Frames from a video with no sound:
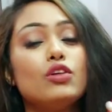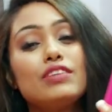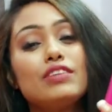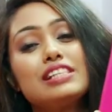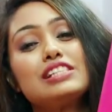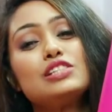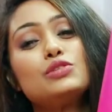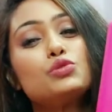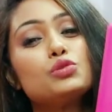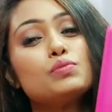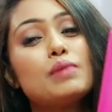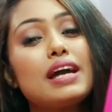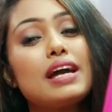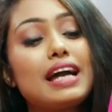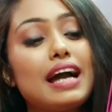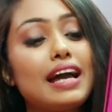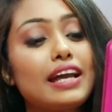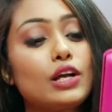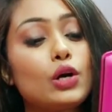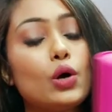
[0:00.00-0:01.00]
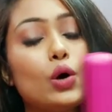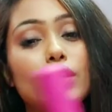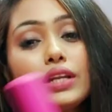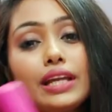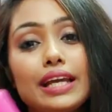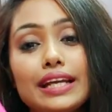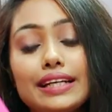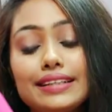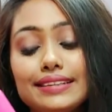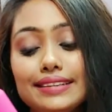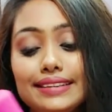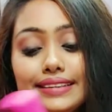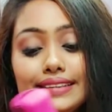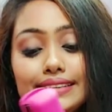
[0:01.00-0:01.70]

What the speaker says: always use my iconic